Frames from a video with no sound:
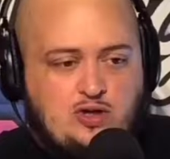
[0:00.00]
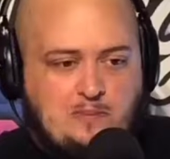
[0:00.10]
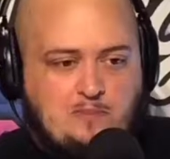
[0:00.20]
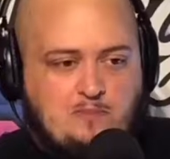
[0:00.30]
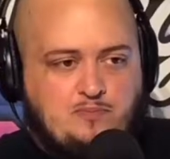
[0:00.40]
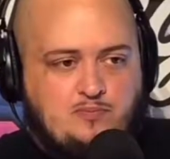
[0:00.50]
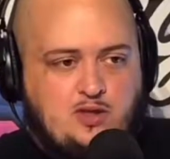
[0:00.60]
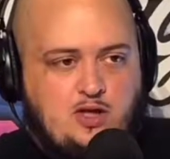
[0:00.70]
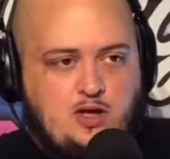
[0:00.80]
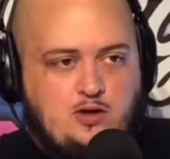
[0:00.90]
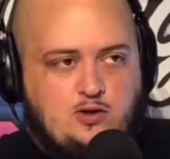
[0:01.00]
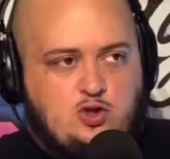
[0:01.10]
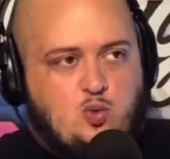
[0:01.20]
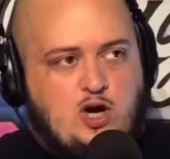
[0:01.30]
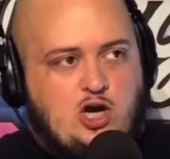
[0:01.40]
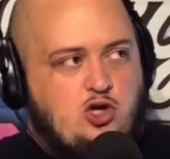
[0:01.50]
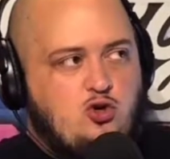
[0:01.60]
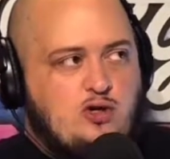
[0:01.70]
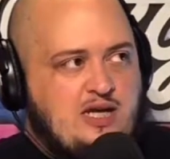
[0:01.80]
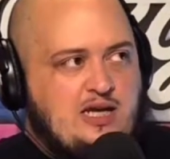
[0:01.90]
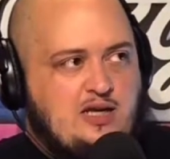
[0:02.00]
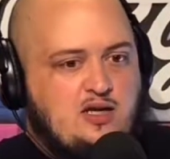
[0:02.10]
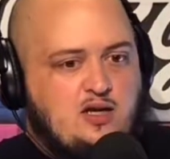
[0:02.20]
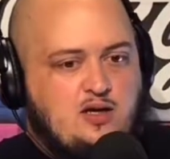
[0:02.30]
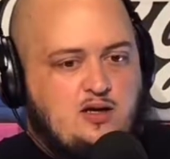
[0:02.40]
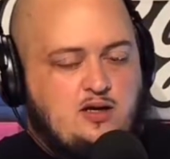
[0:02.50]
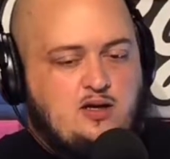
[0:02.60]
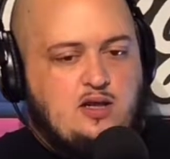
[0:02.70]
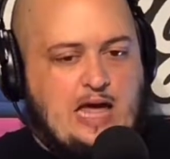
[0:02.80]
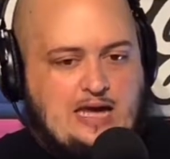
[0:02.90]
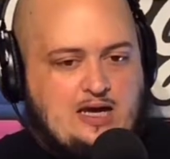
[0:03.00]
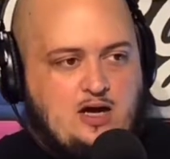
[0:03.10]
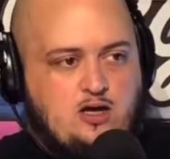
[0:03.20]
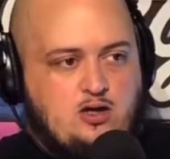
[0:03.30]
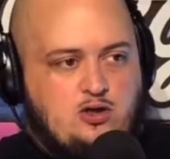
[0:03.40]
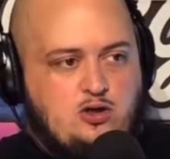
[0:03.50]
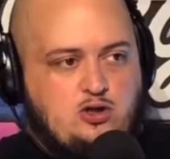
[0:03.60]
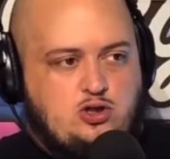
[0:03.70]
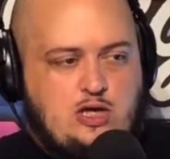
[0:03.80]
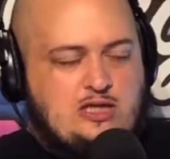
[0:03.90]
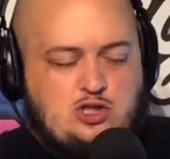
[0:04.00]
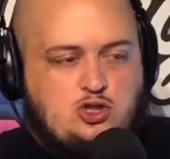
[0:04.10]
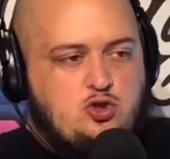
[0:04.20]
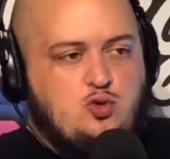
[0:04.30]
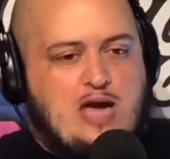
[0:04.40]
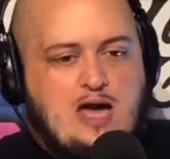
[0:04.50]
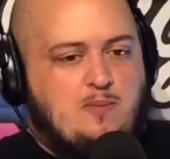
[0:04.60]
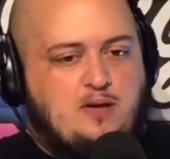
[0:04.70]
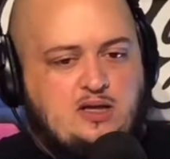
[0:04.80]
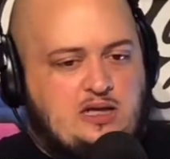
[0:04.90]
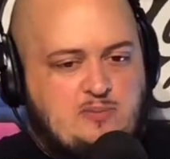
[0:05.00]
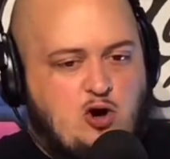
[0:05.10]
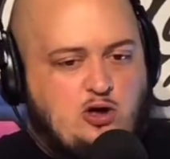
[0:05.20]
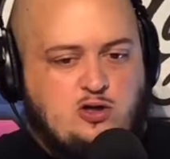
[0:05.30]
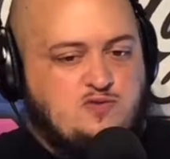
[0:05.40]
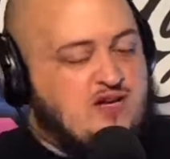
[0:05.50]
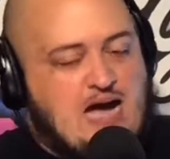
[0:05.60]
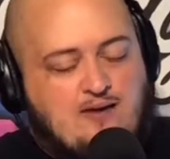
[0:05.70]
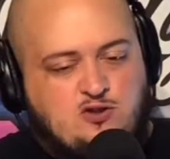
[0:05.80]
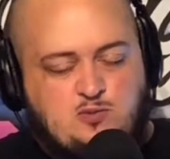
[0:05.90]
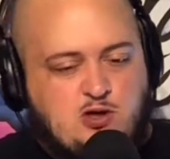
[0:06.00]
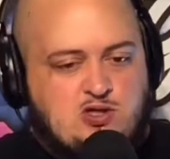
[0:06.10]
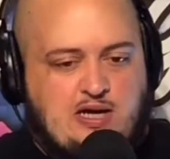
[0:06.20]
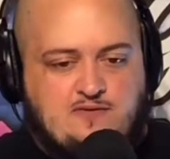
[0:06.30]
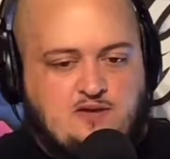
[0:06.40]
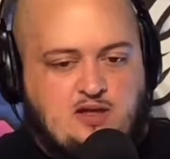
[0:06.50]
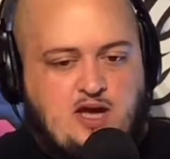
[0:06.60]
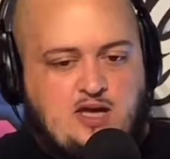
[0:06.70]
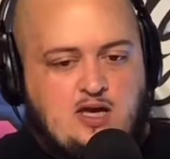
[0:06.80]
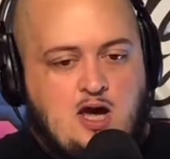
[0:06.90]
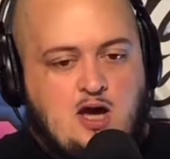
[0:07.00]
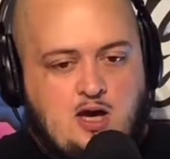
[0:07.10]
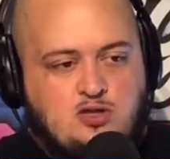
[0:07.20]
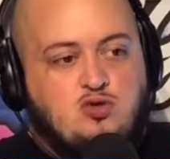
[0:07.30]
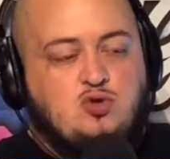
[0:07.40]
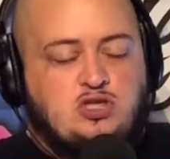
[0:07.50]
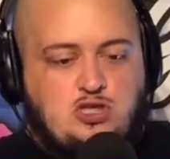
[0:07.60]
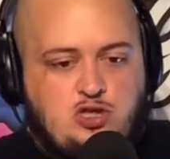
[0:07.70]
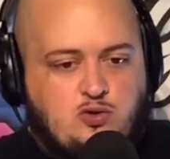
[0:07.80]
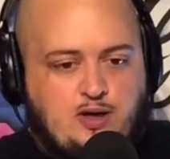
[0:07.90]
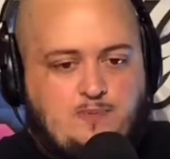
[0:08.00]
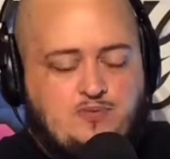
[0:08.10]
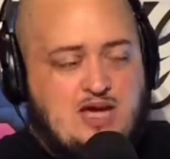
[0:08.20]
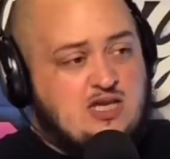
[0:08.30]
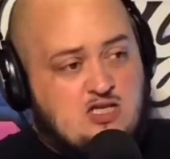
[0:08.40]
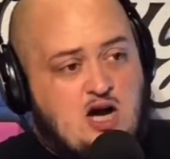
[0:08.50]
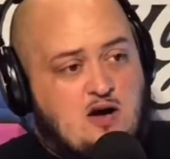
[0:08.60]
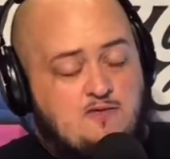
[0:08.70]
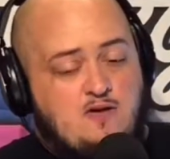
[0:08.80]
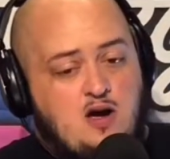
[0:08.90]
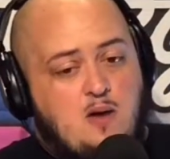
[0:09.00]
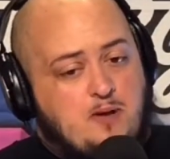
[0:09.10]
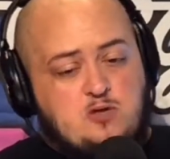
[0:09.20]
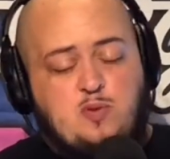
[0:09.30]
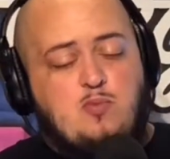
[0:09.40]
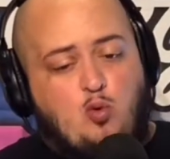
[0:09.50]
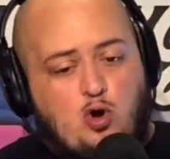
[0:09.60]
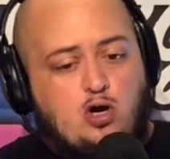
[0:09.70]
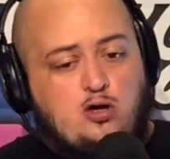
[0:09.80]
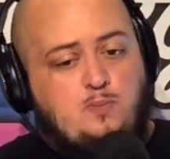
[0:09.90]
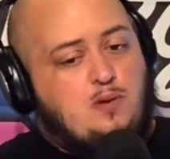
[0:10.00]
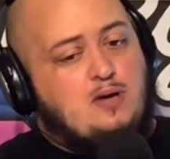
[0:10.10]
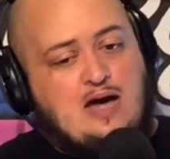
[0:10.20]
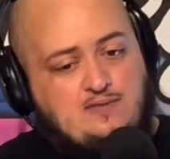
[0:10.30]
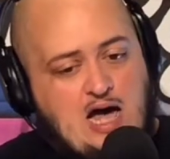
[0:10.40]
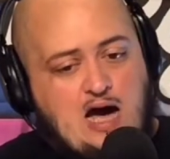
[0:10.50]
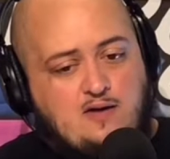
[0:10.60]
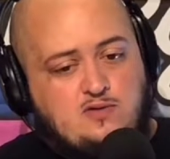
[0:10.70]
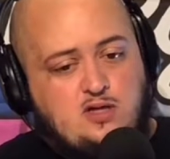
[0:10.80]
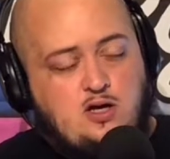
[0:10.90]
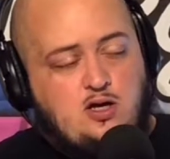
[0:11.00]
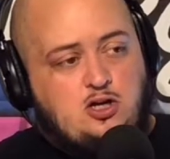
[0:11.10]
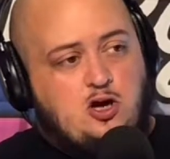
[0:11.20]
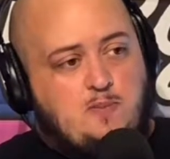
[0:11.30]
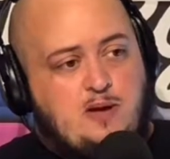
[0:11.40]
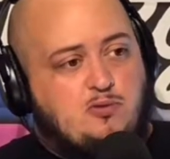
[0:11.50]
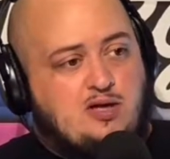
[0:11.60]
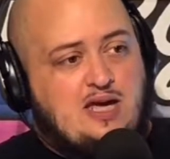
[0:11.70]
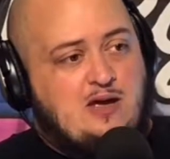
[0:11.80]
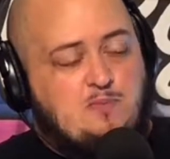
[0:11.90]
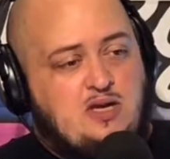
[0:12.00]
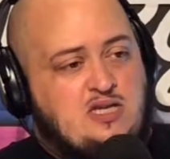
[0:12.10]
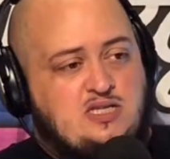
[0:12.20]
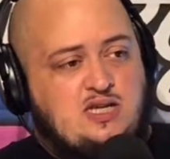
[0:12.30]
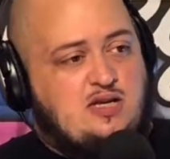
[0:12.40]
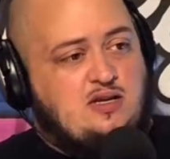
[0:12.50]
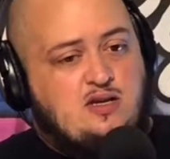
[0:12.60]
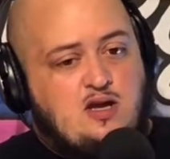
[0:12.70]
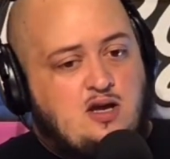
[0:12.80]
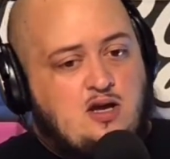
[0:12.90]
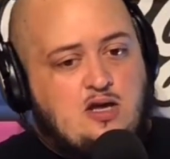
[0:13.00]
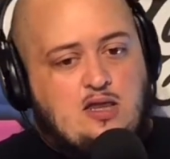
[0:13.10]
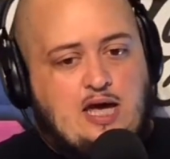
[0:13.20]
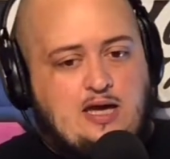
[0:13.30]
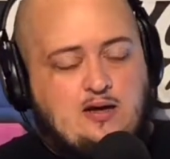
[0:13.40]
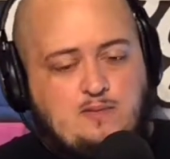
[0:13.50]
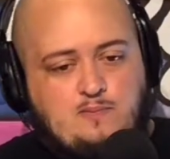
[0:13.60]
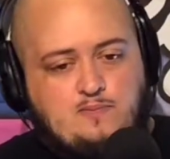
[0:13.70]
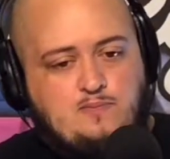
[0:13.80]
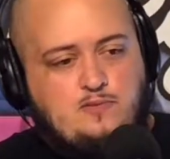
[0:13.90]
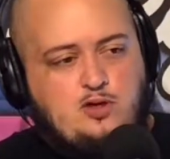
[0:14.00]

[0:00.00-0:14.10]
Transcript: extreme to where you need like at least 2 accountability partners for the average person, I feel like, to really do it. And it's tough because people work, people have lives, people can't be sitting like,